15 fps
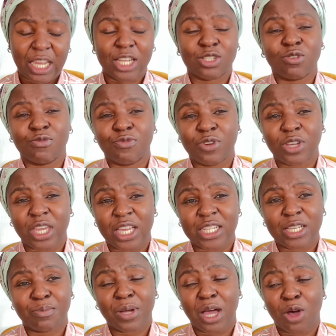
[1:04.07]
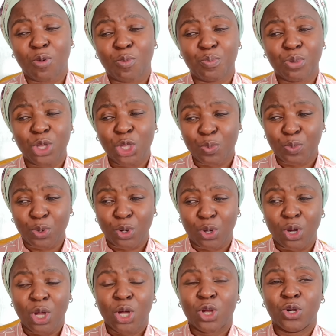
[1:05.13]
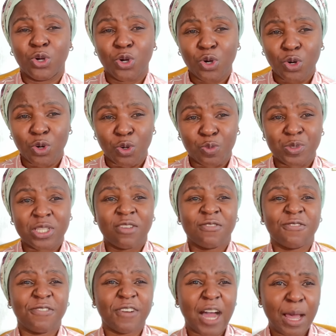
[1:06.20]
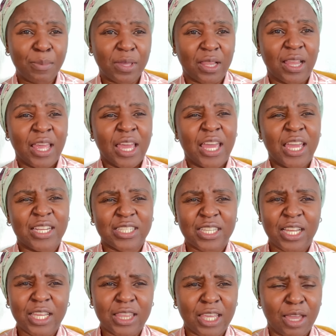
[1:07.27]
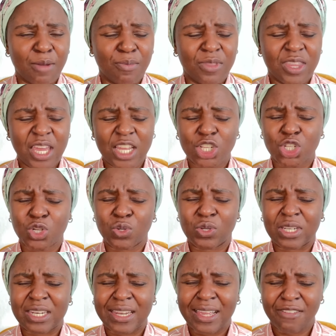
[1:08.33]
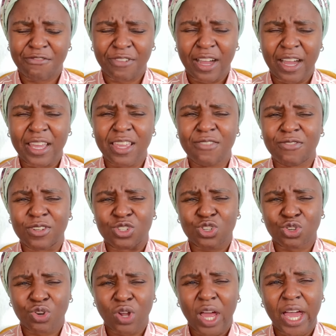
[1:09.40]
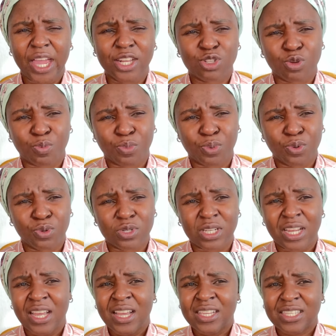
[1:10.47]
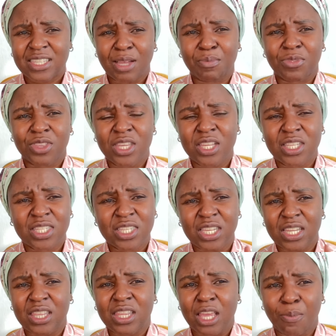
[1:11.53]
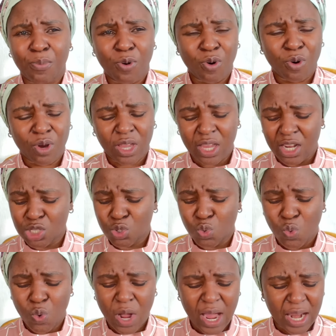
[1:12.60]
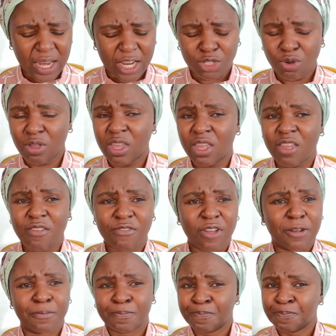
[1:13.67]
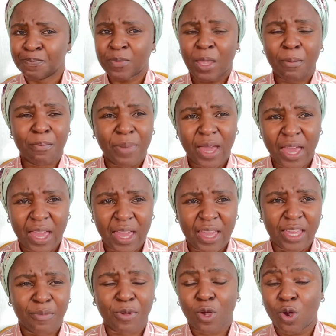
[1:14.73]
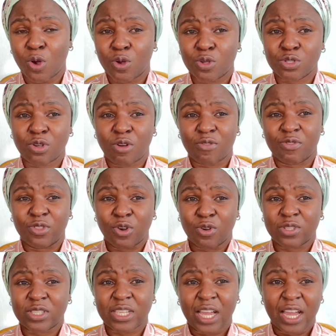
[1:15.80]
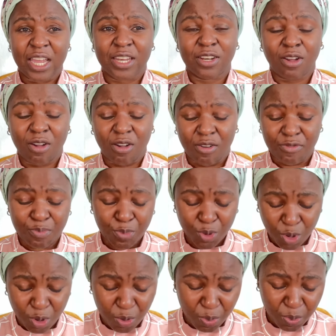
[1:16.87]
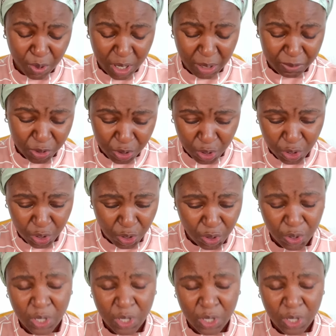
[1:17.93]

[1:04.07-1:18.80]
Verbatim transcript: And don't forget about people, groups, family, and telling them they should never even try to put some things in their pocket, wallet, or even Bag because of those kind of problem to you